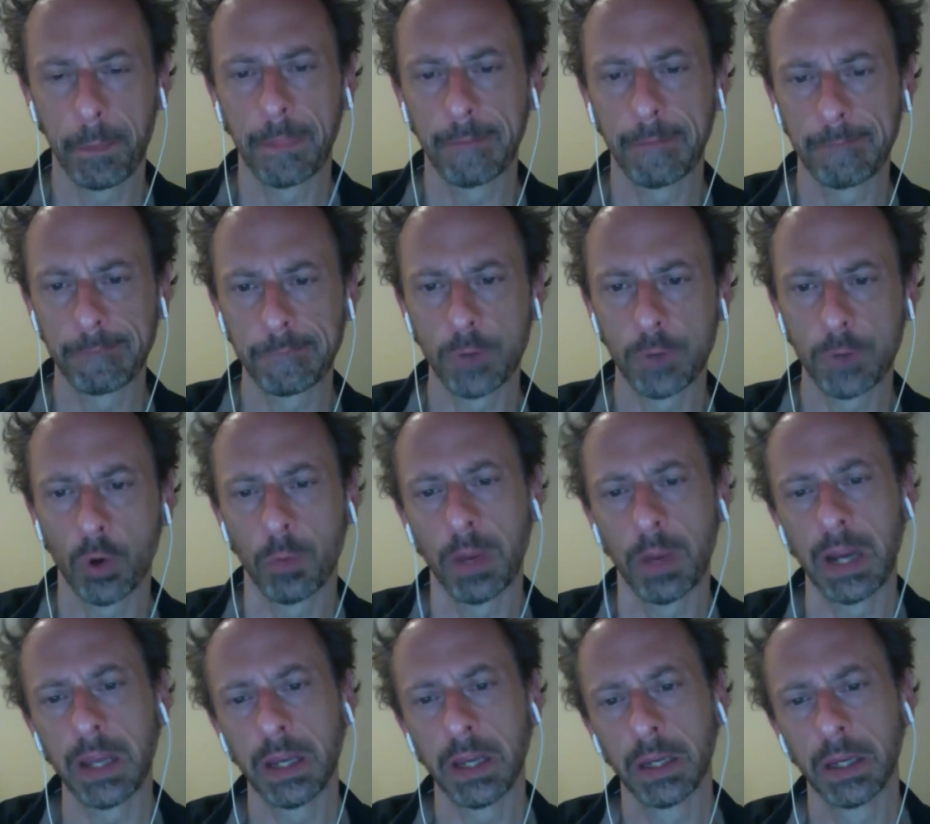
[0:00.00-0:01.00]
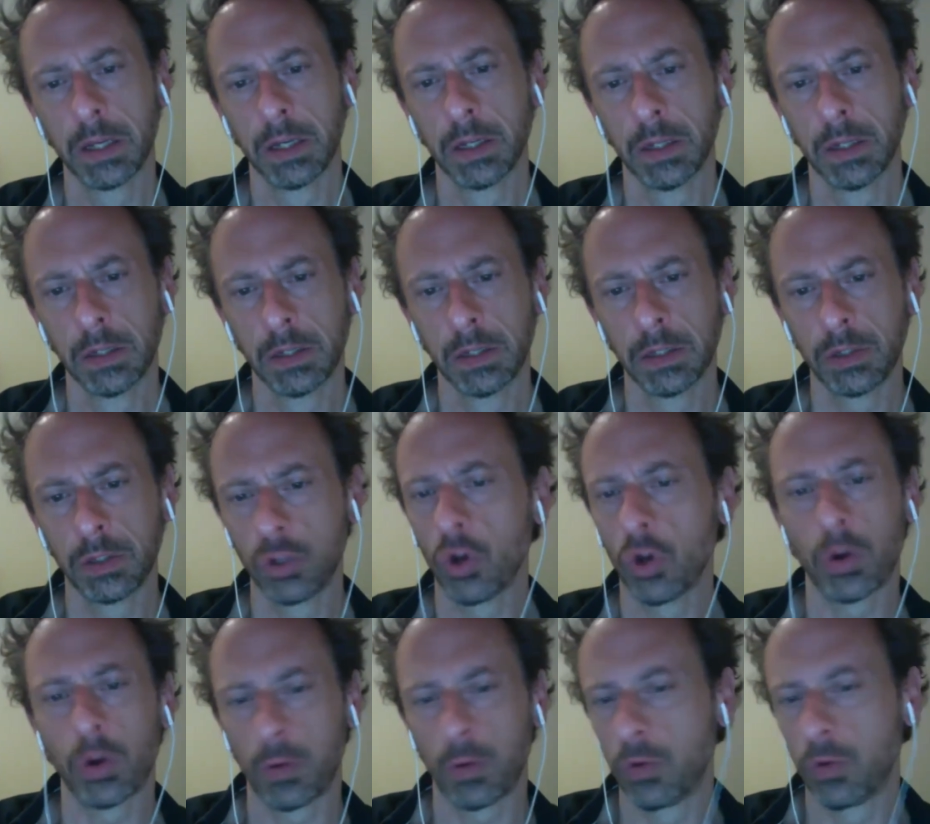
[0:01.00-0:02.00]
Because normally, organizations nor-
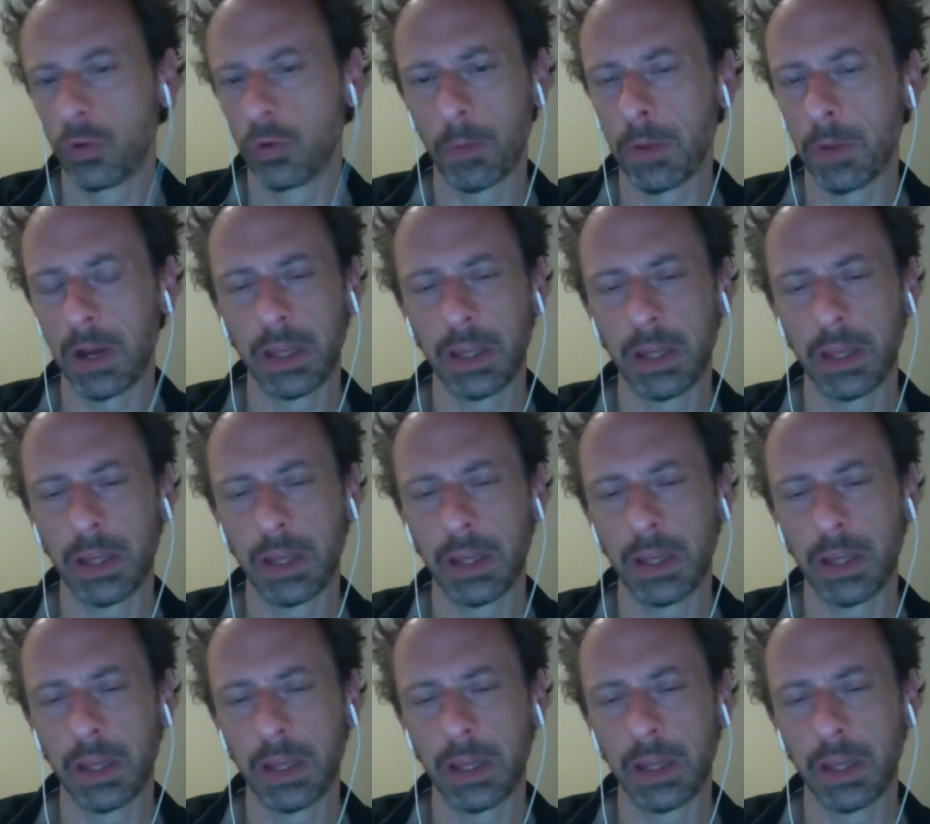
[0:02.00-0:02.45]
normally